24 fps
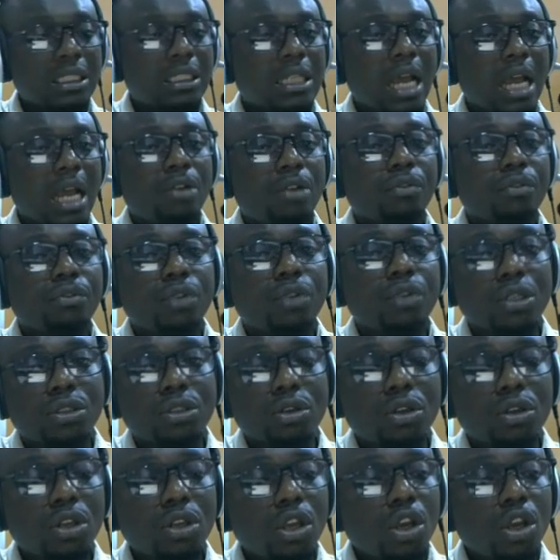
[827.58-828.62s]
kind of
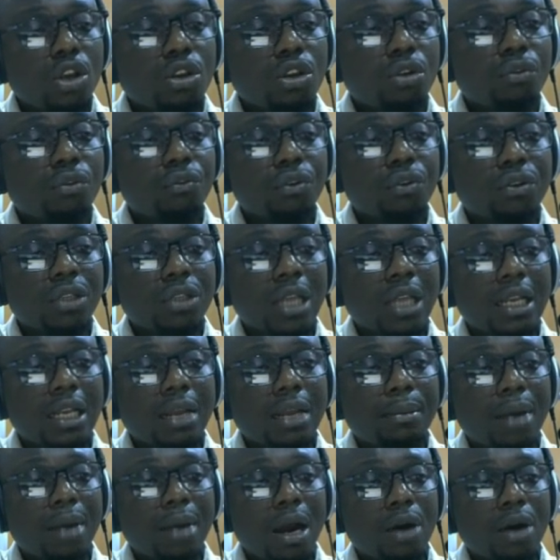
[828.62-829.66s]
question, you filter
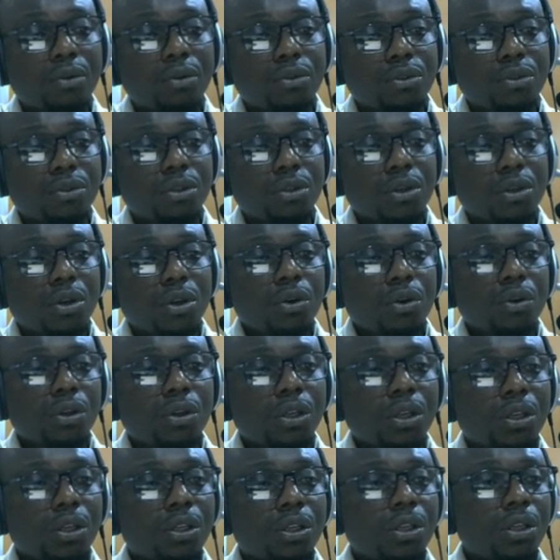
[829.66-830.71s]
them out.
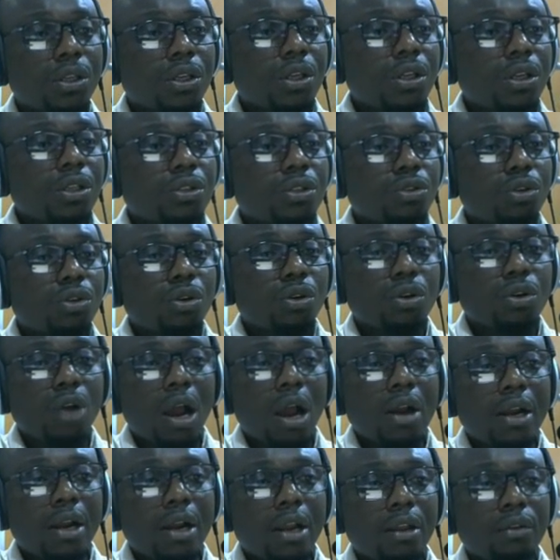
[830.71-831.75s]
Okay, so
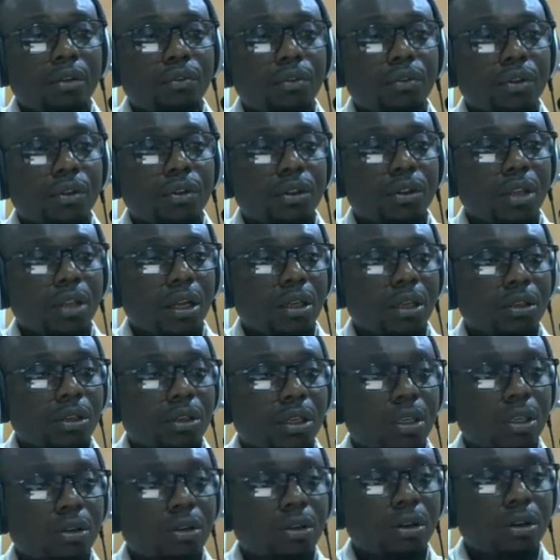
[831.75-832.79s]
how can you filter? You
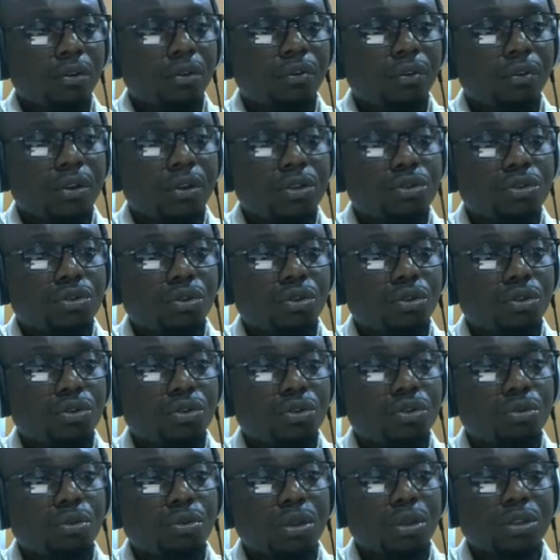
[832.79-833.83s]
click on the first row to
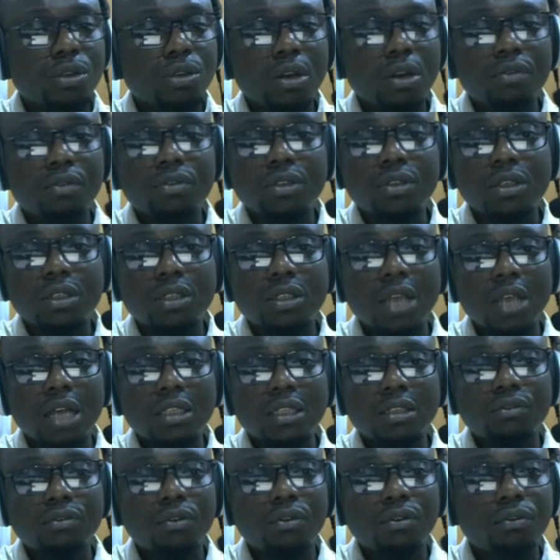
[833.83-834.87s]
make sure everything is
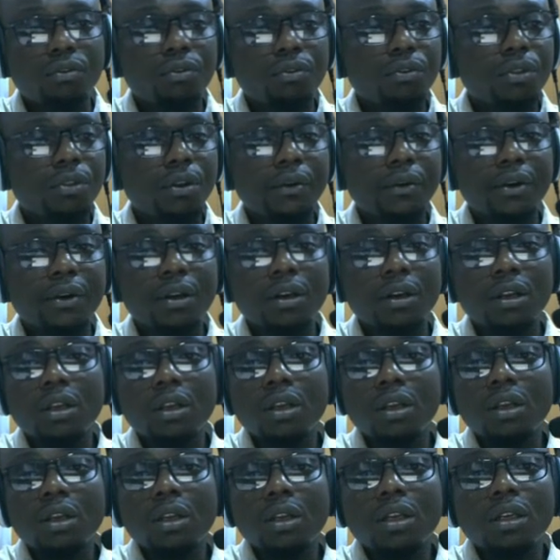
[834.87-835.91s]
active for filtering.
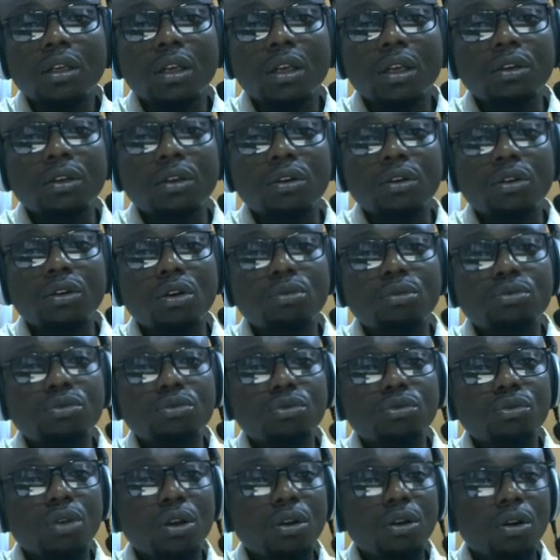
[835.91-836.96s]
Then you come to
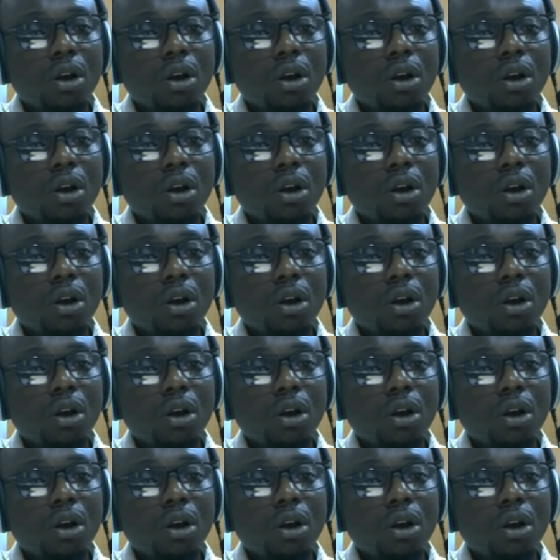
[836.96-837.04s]
where you